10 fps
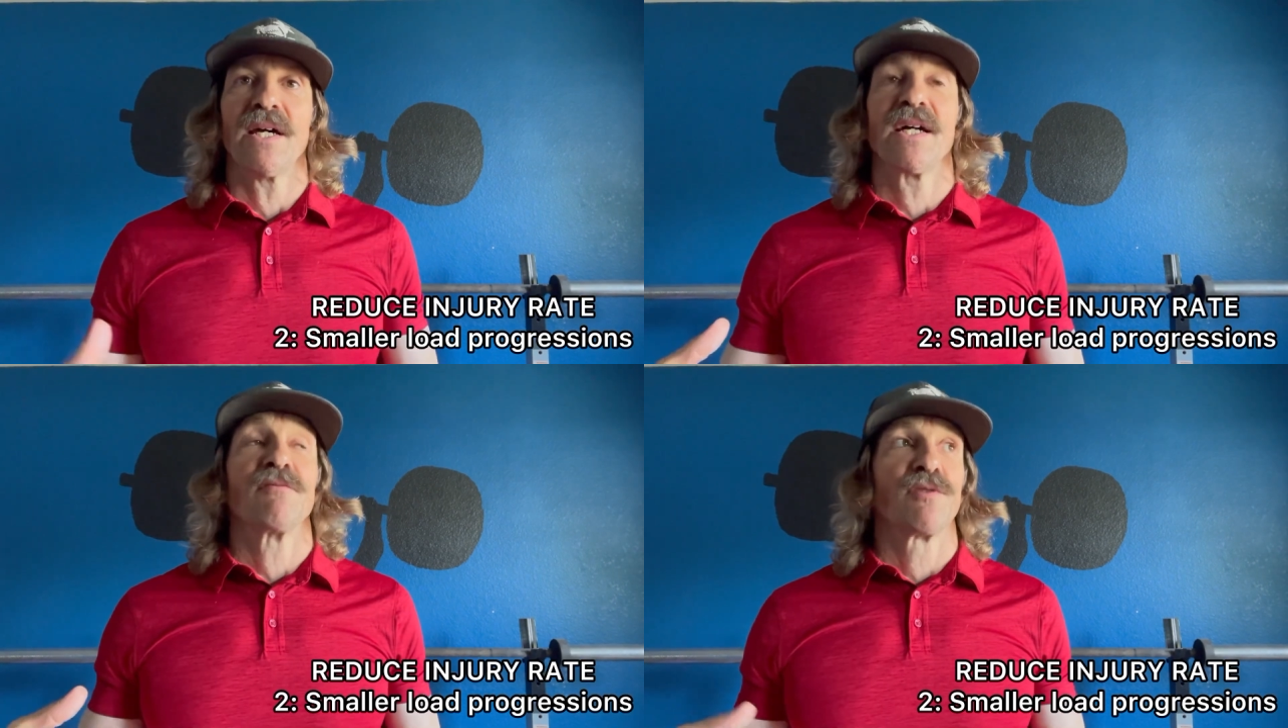
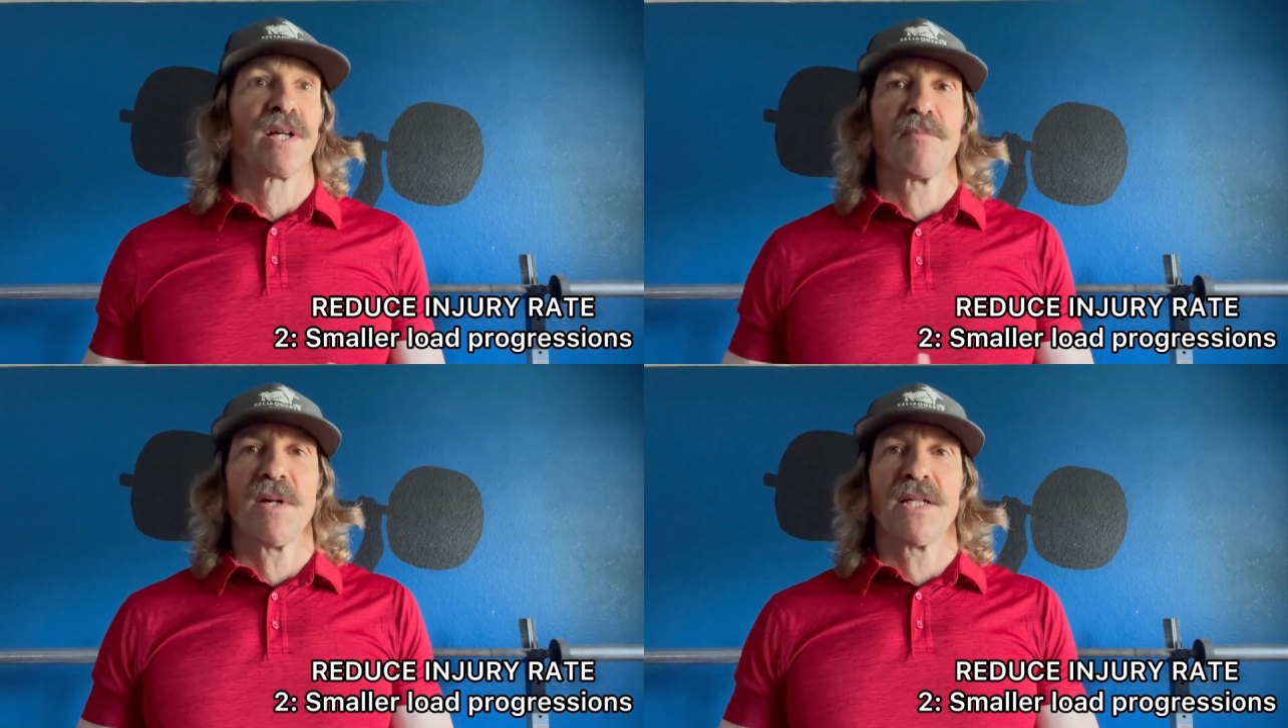I have
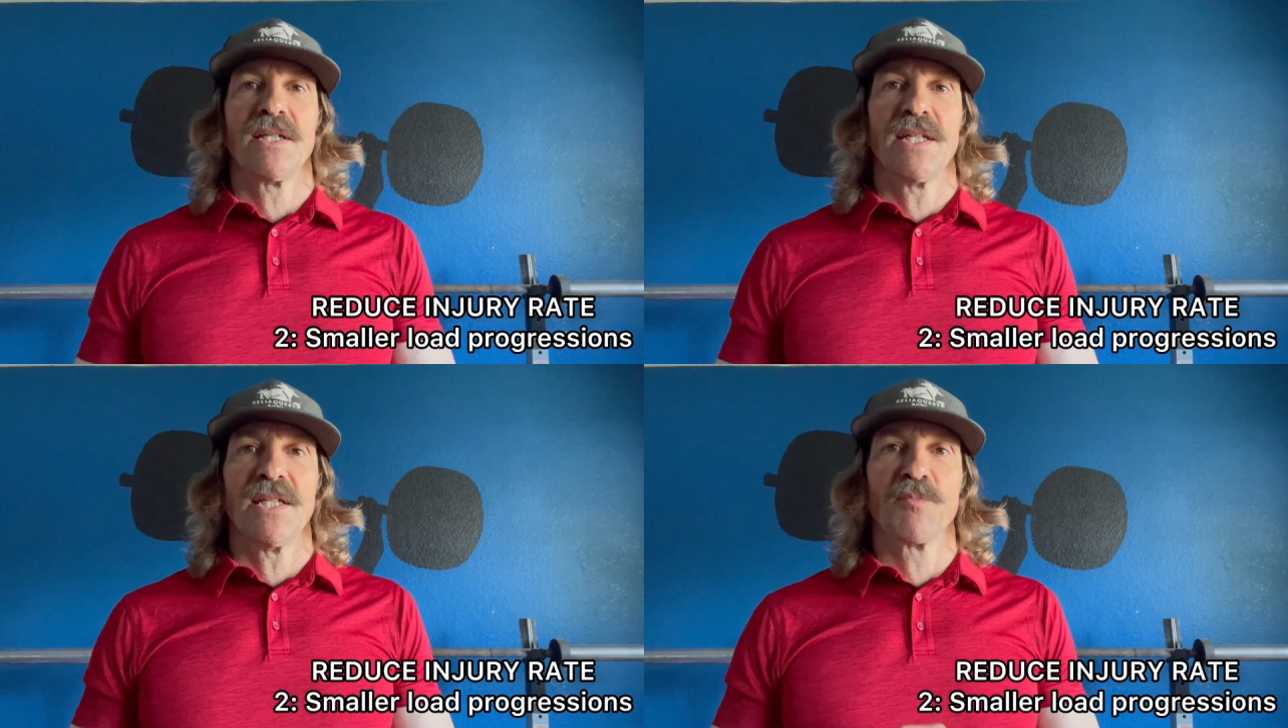
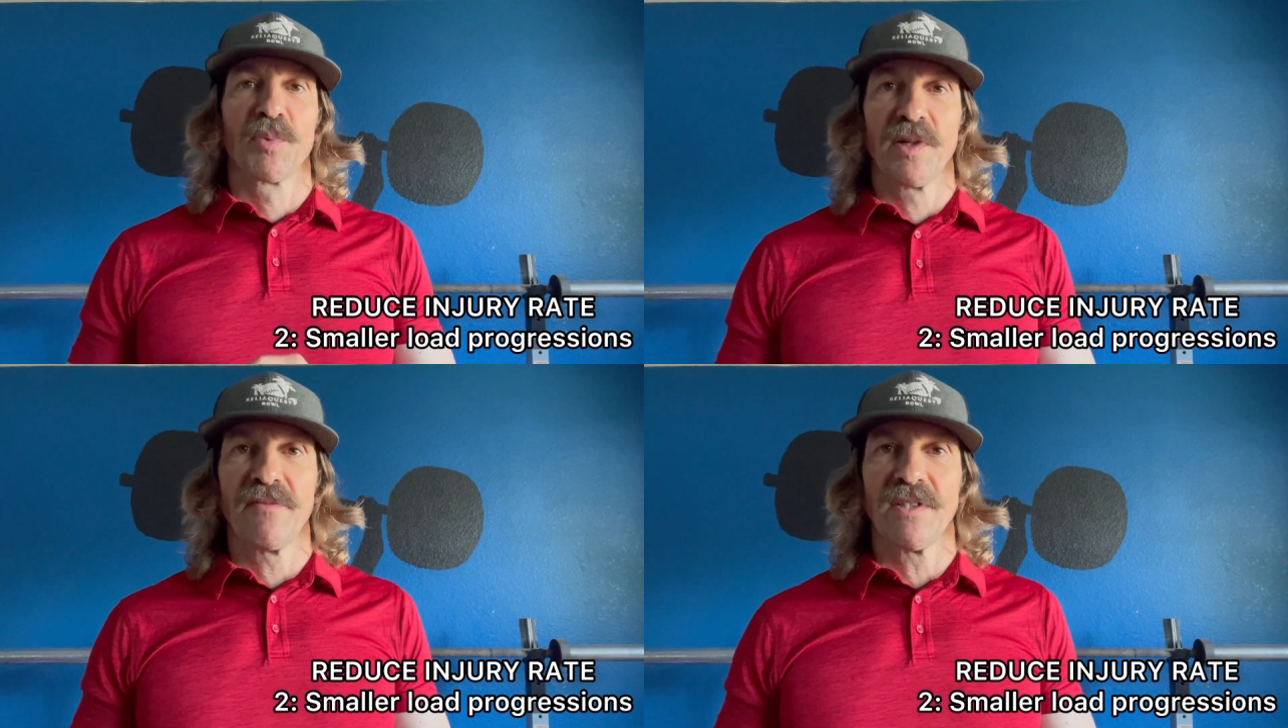recommended in
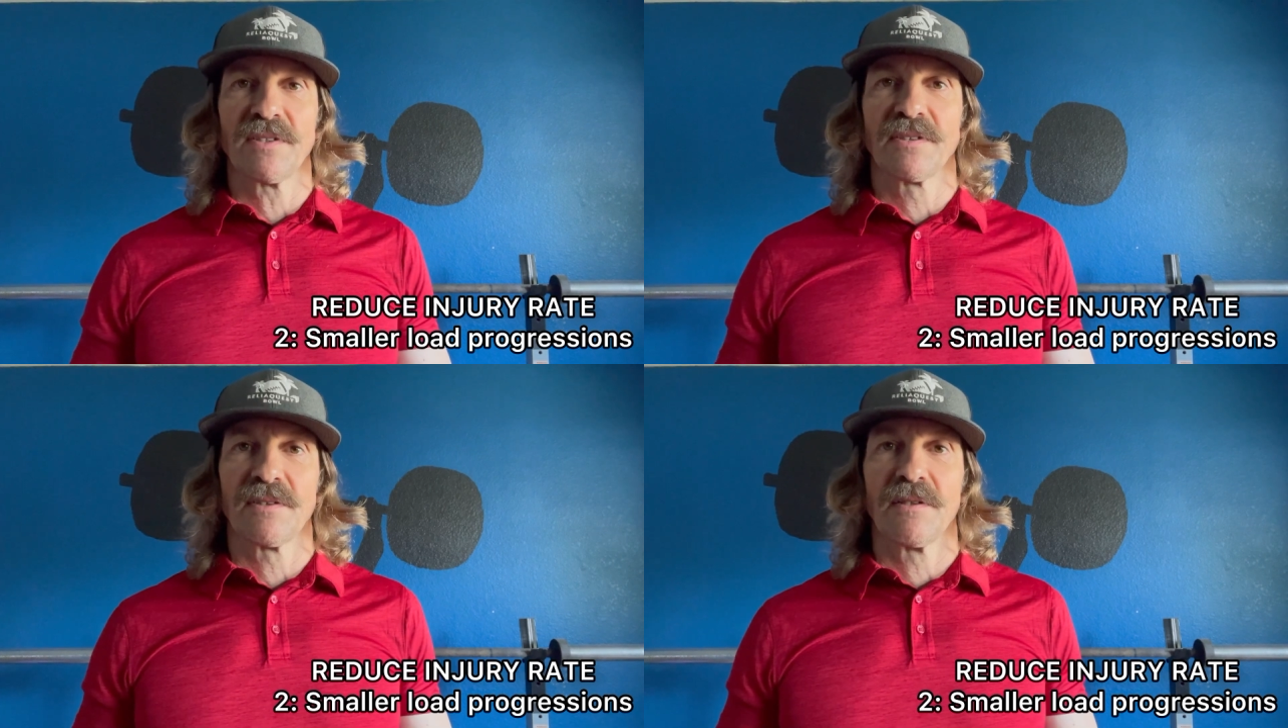
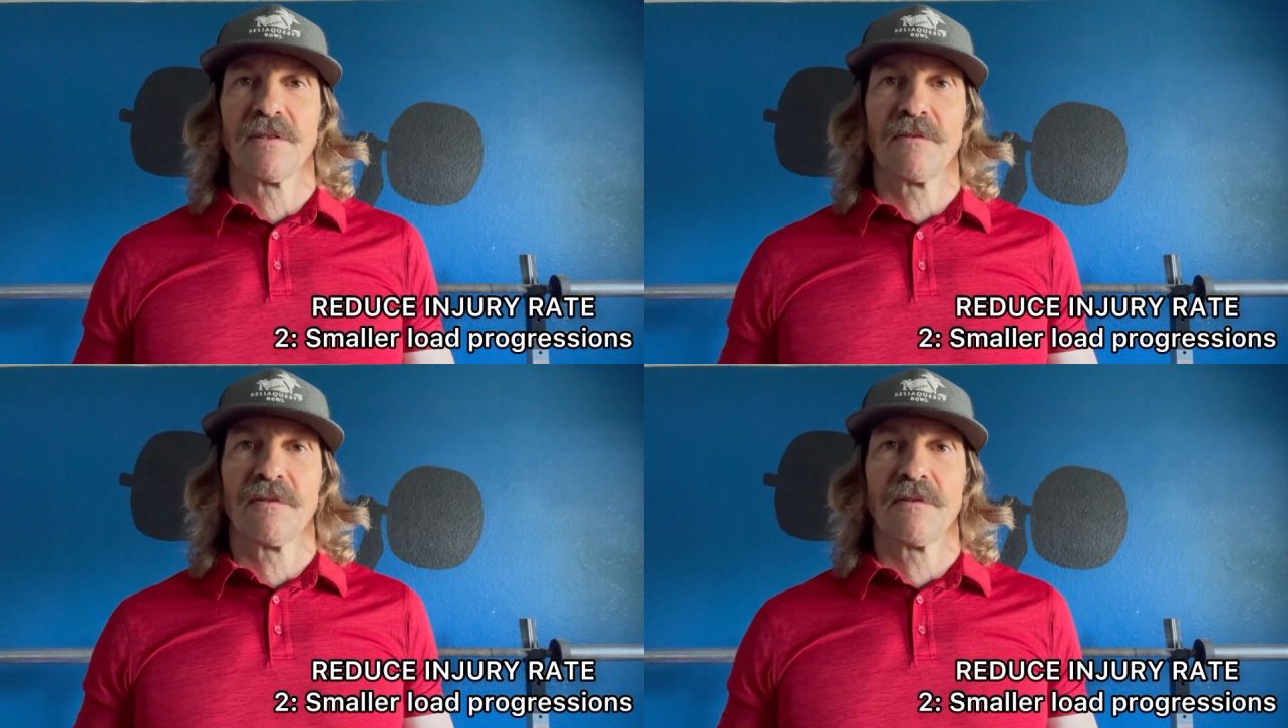previous